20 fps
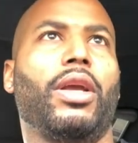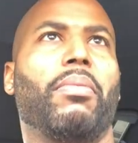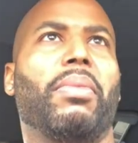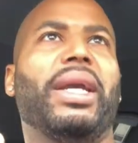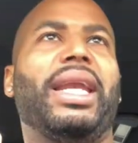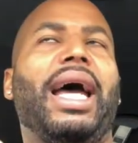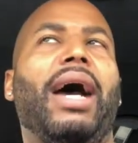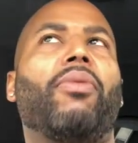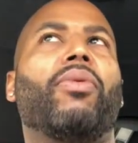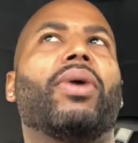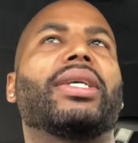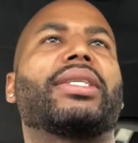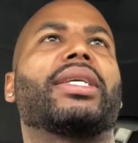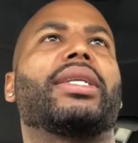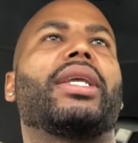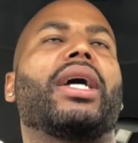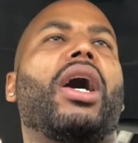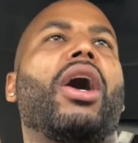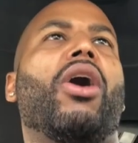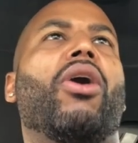but that
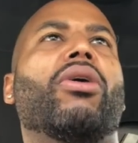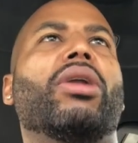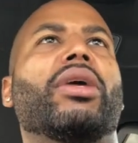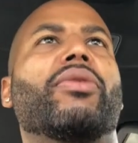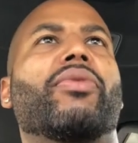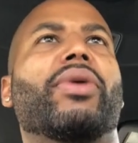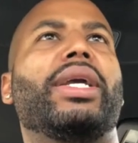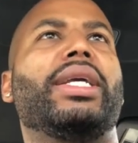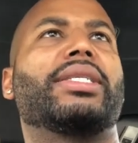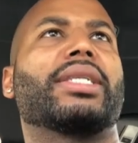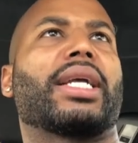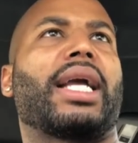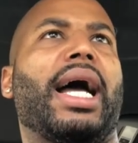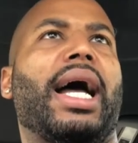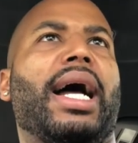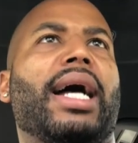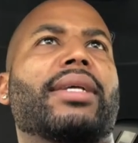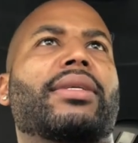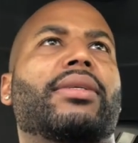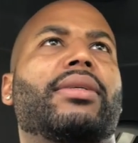wasn't the only reason,
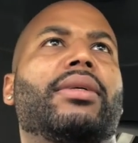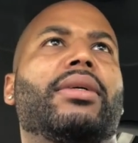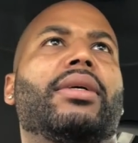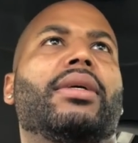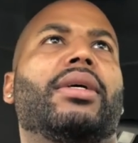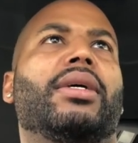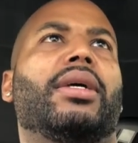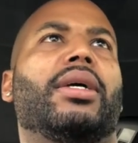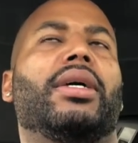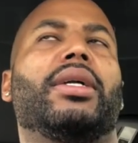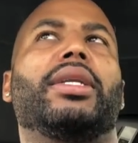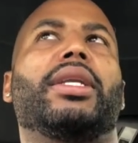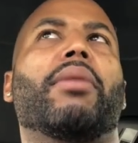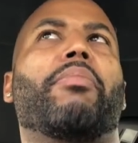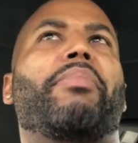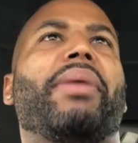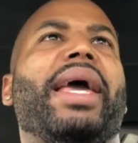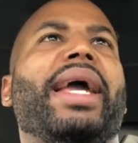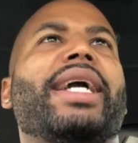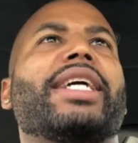guys. The
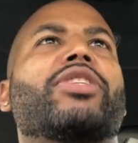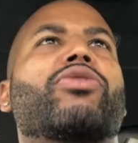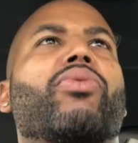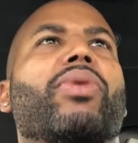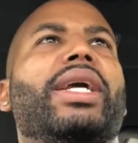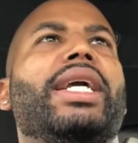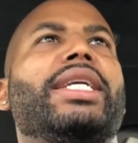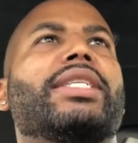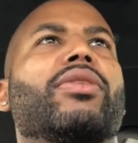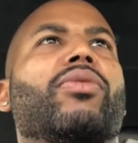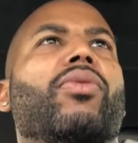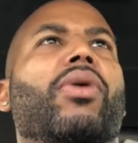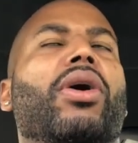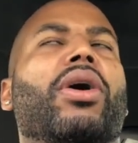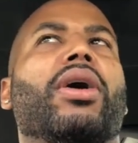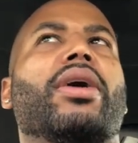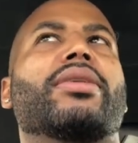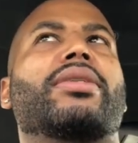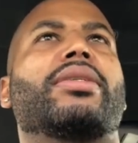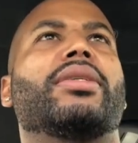biggest reason
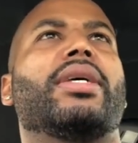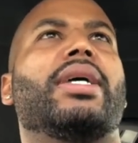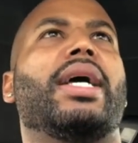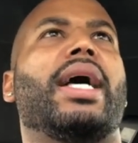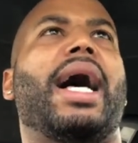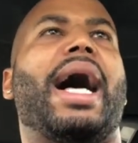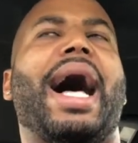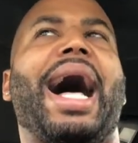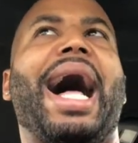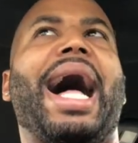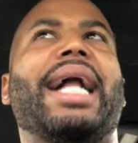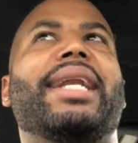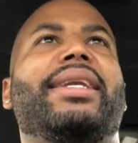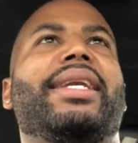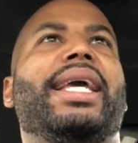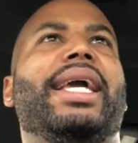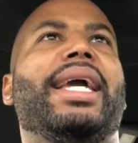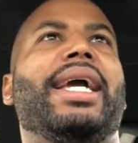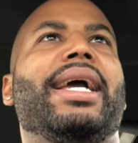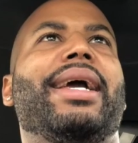was I
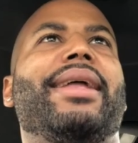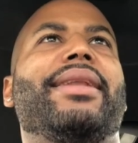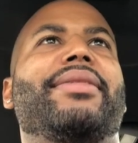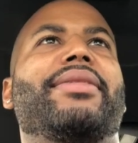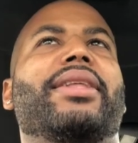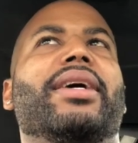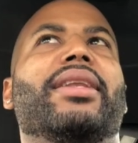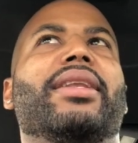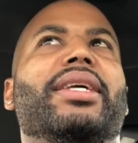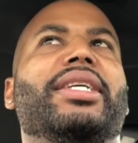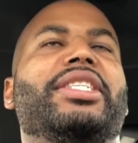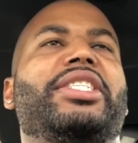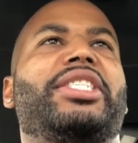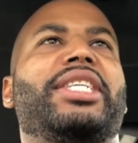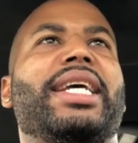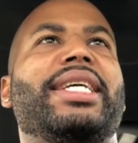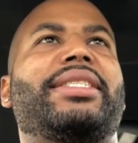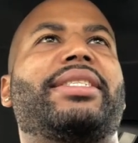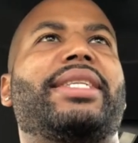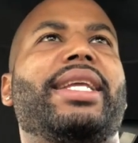did the
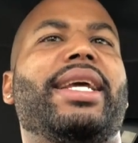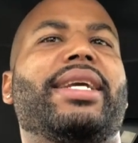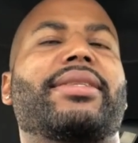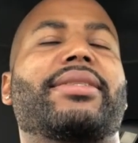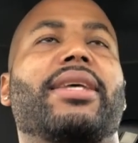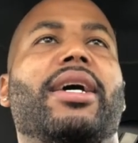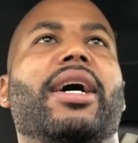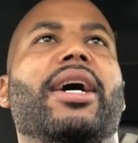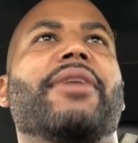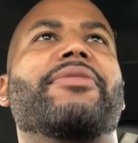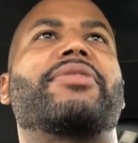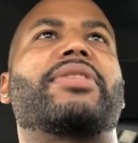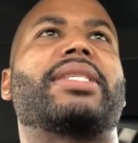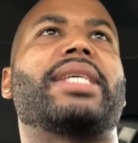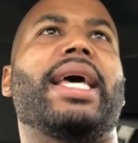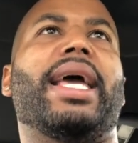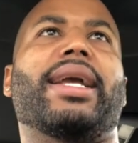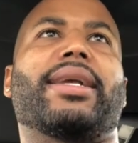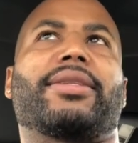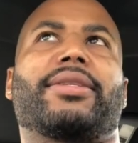logistics of
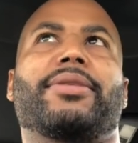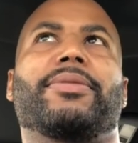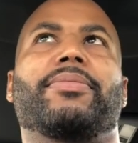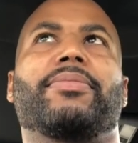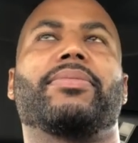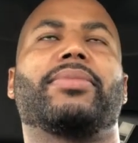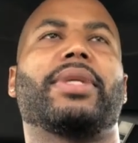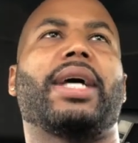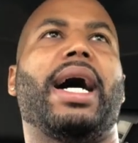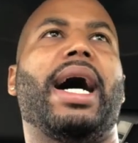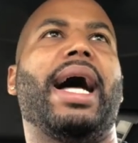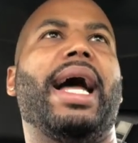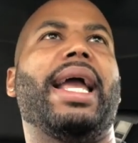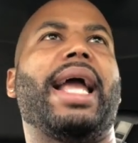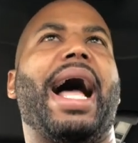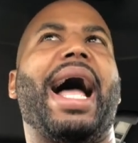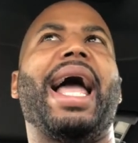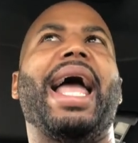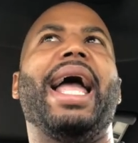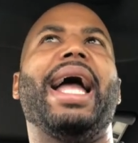sex. All
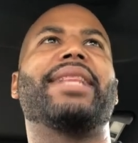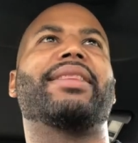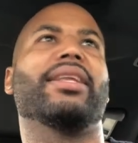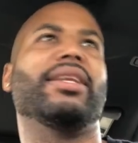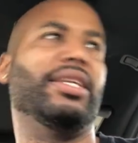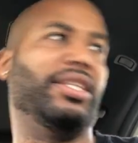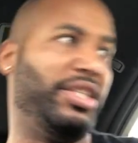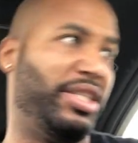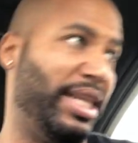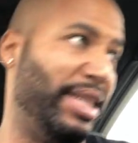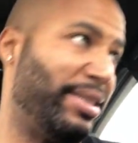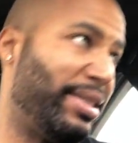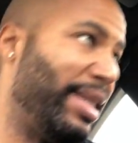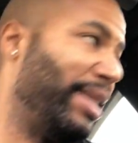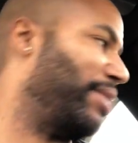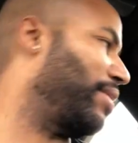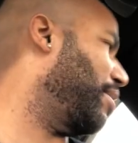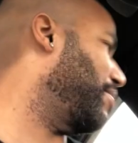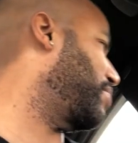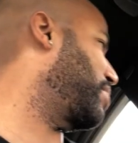right, I had the
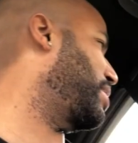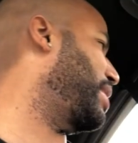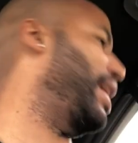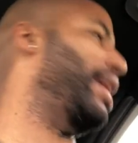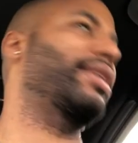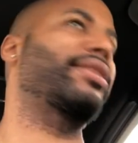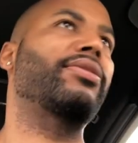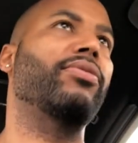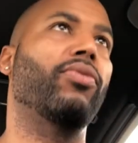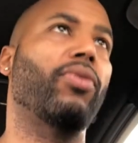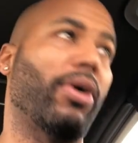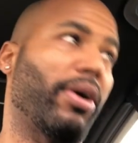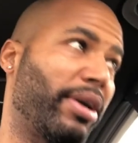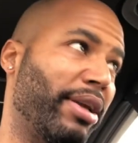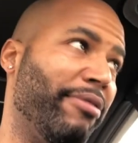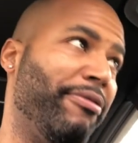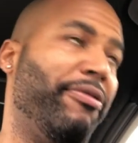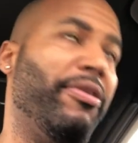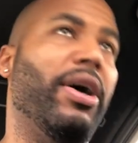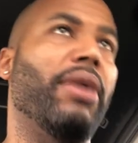logistics of sex
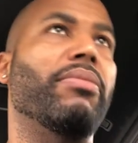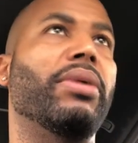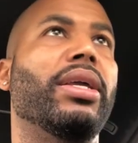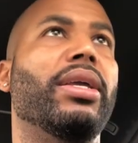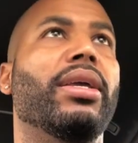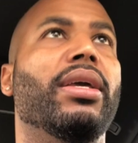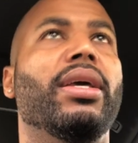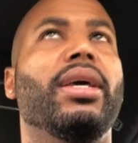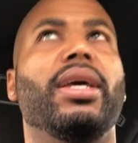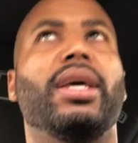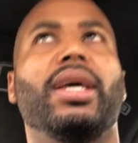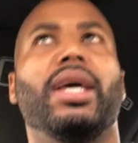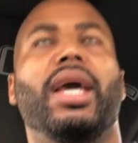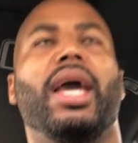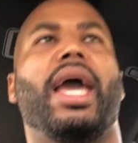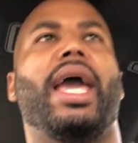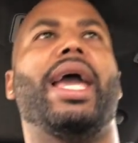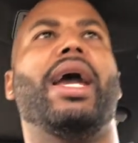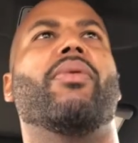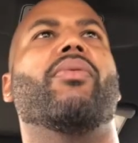working for me.
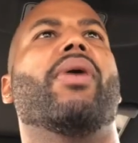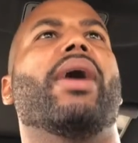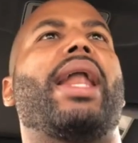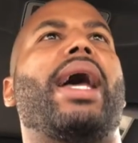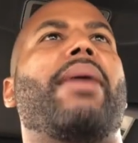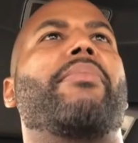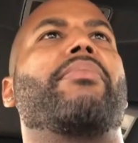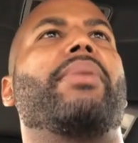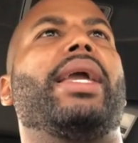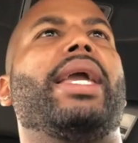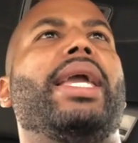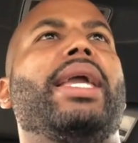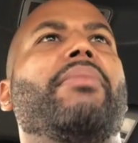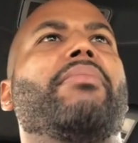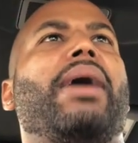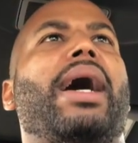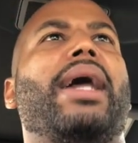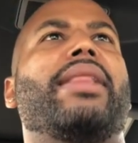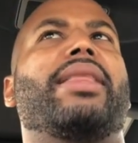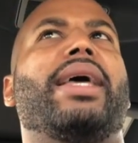And what I mean
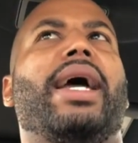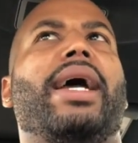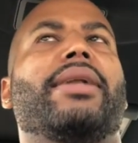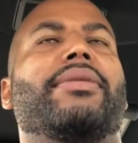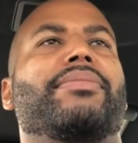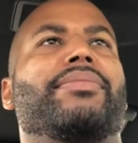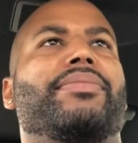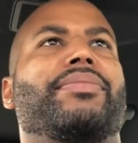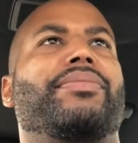by I